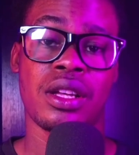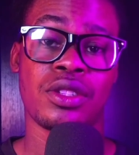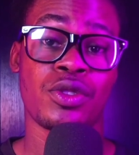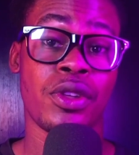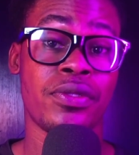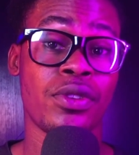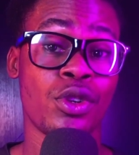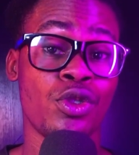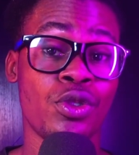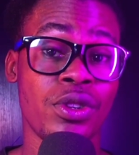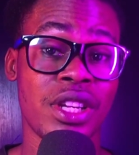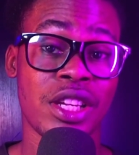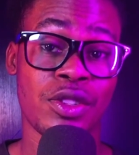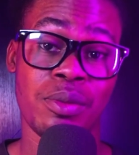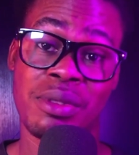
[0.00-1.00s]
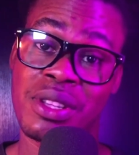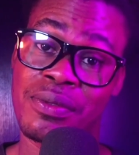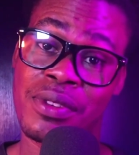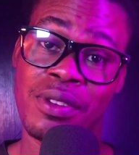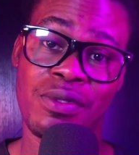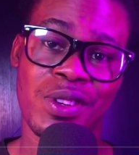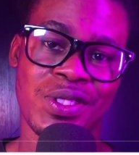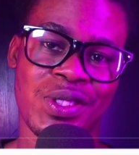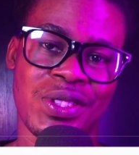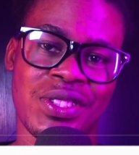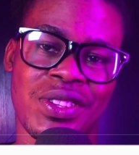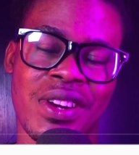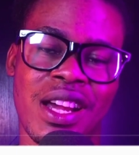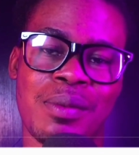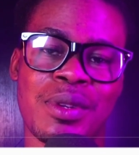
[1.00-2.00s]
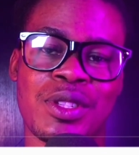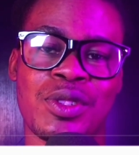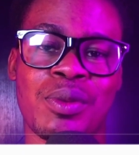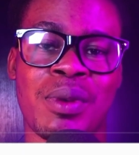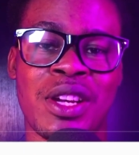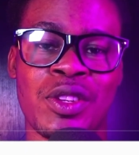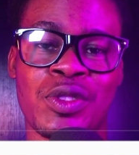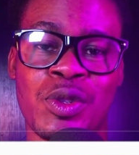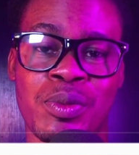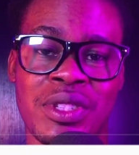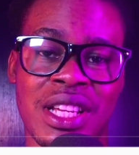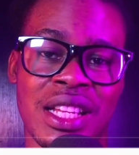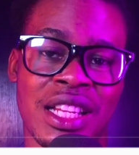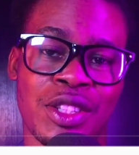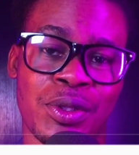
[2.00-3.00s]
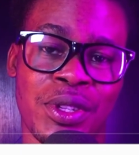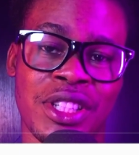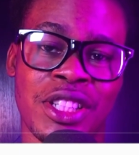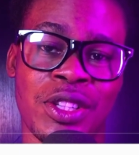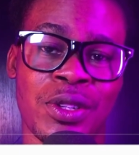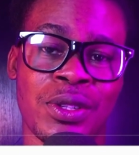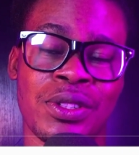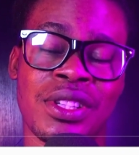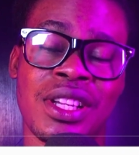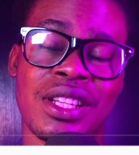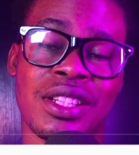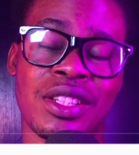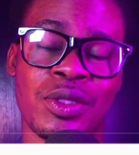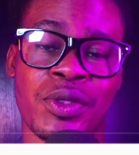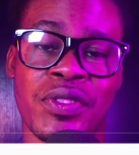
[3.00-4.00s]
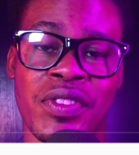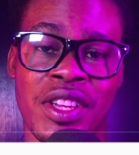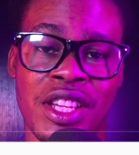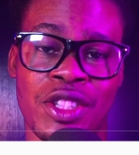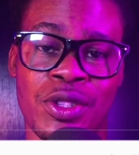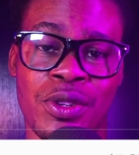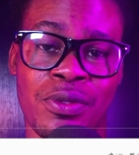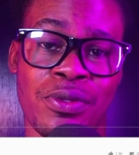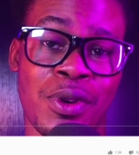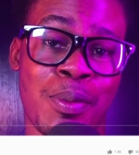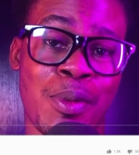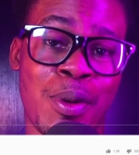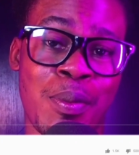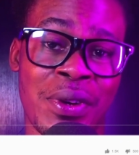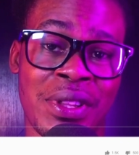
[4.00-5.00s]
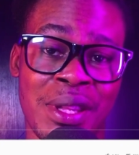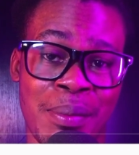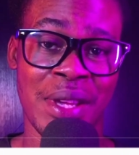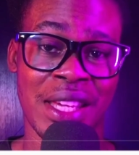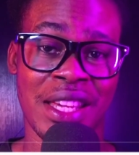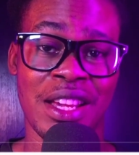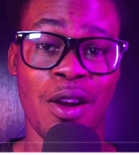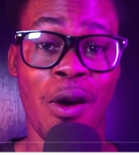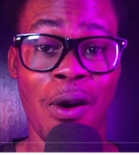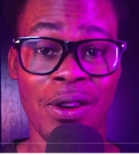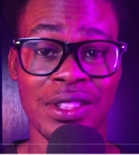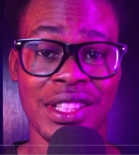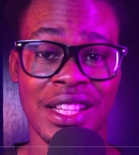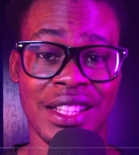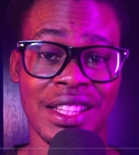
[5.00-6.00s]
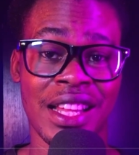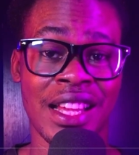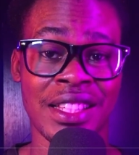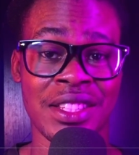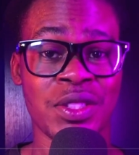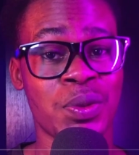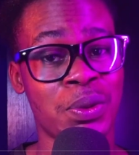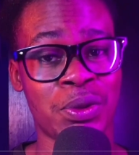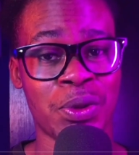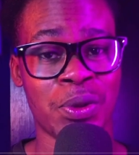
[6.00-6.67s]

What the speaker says: So if you're new here, do me the favor of subscribing to my YouTube channel and turning on the notification for more money making content like this one